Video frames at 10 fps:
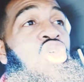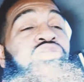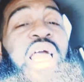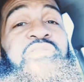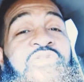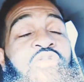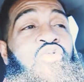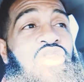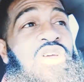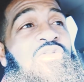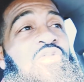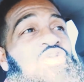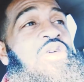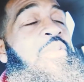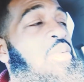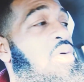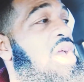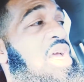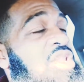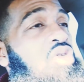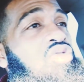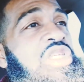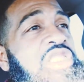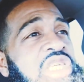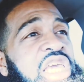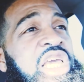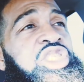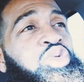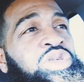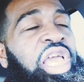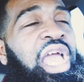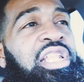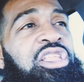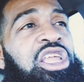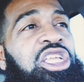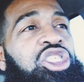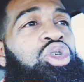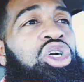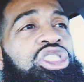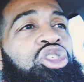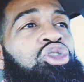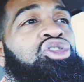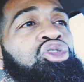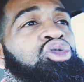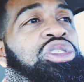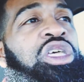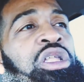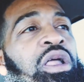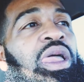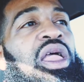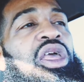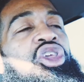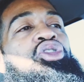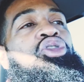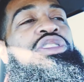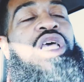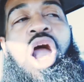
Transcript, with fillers: You like for real, for real, praying on these kids, you gaining their trust, you using you using